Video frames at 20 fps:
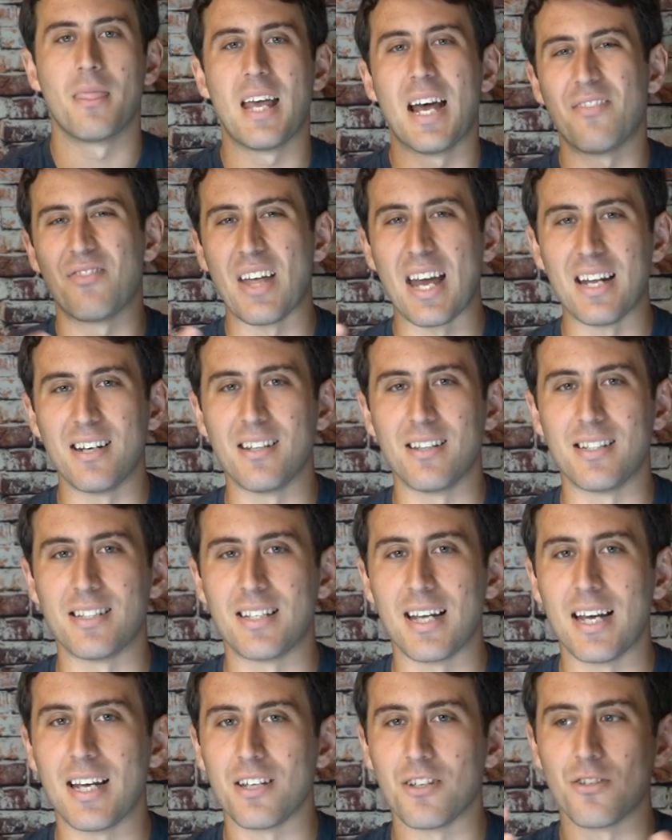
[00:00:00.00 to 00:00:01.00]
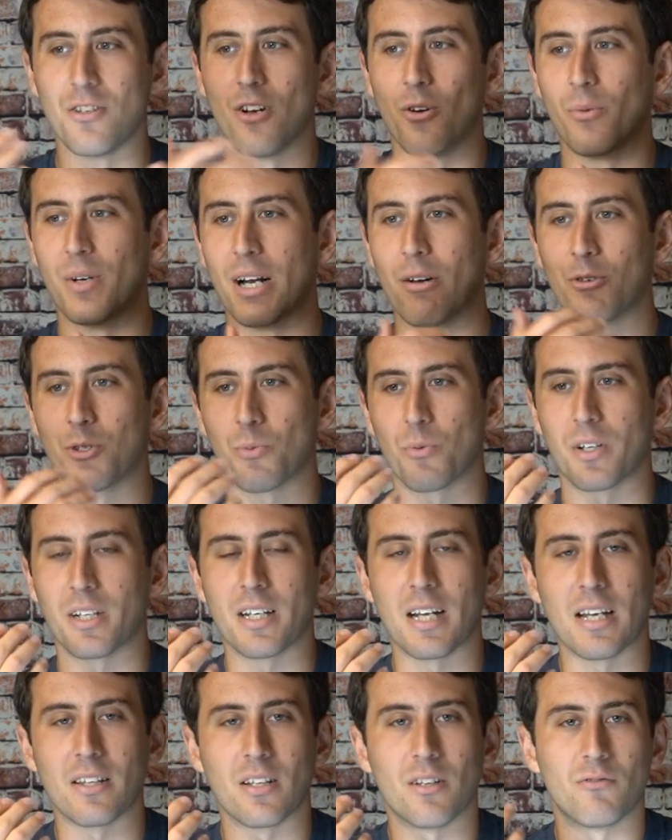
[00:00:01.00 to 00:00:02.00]
At the end of the day, when I was
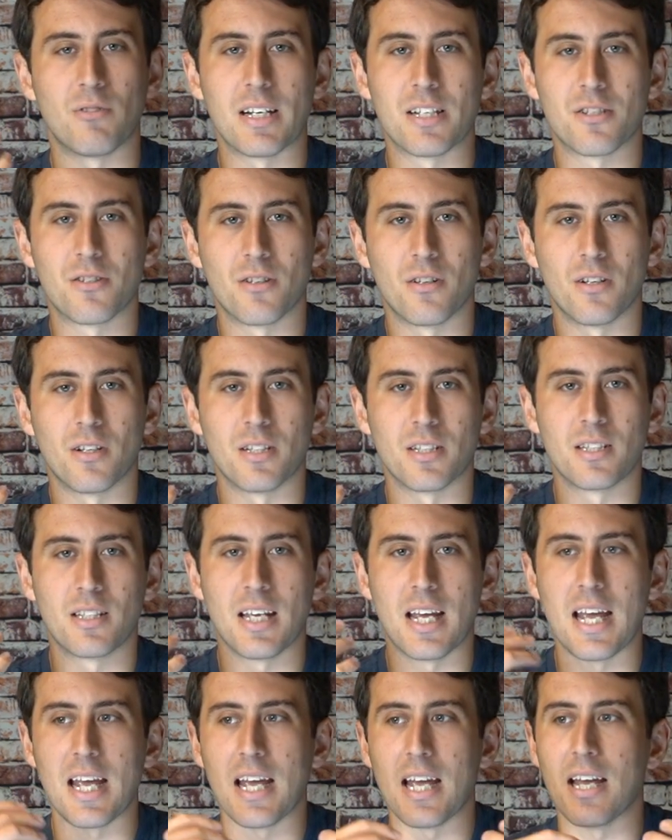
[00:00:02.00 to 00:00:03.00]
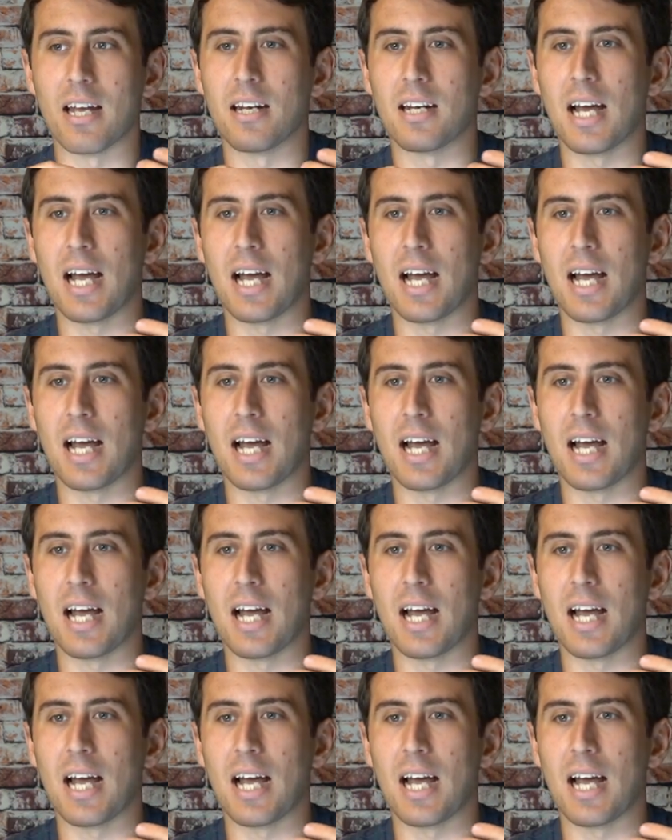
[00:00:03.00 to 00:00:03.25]
working at the restaurants and